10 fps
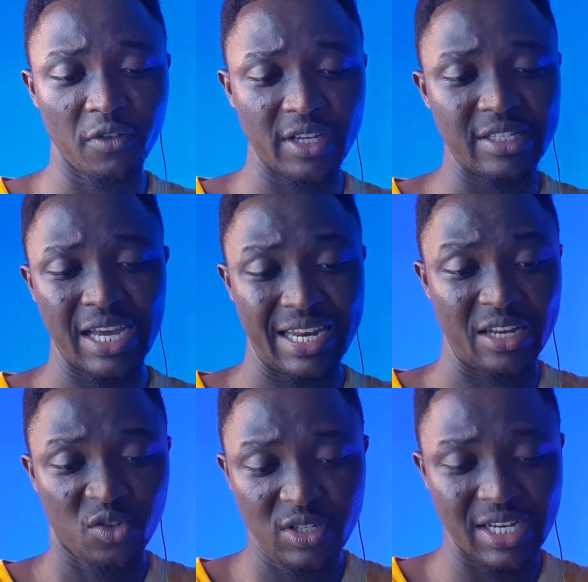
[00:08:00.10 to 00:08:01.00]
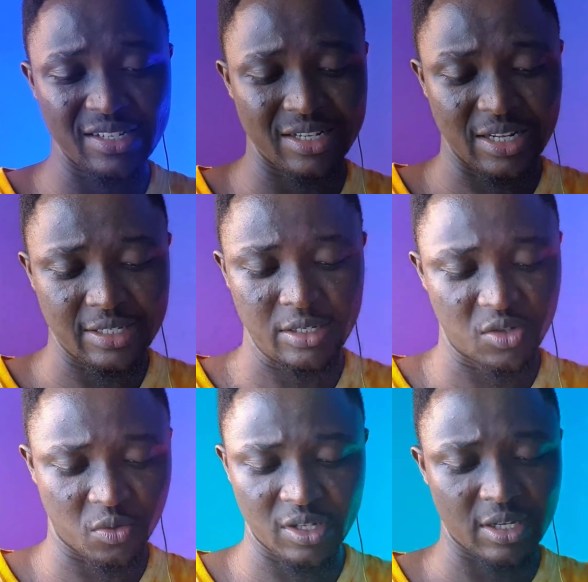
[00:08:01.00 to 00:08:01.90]
of it, and then you just listen
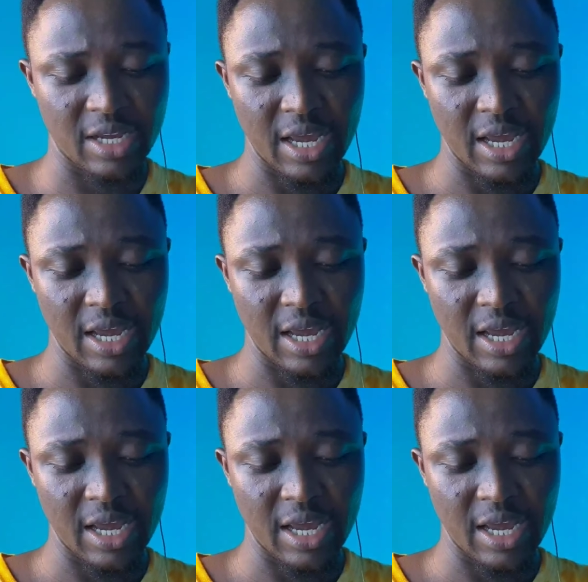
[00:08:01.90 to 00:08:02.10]
to it